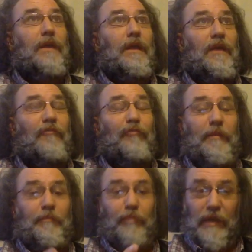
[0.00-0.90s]
if we
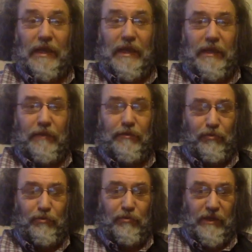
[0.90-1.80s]
play
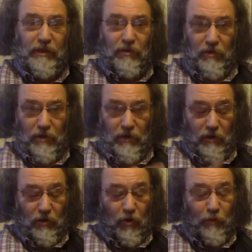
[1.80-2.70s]
through the
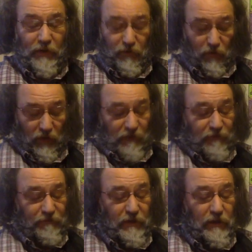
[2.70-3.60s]
opening
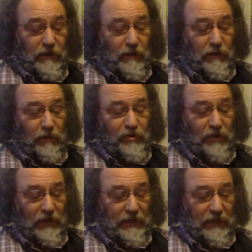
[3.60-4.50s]
riff and we try
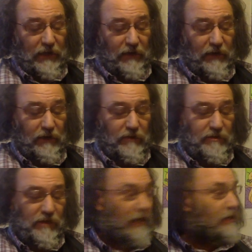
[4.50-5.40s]
to count it, it's
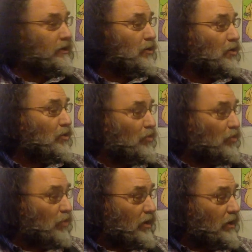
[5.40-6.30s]
like
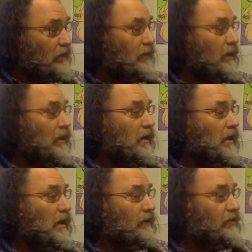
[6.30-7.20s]
1,
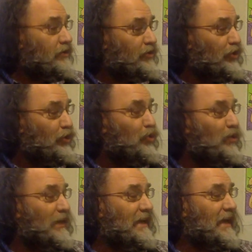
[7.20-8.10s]
2
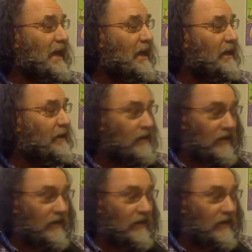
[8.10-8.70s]
E and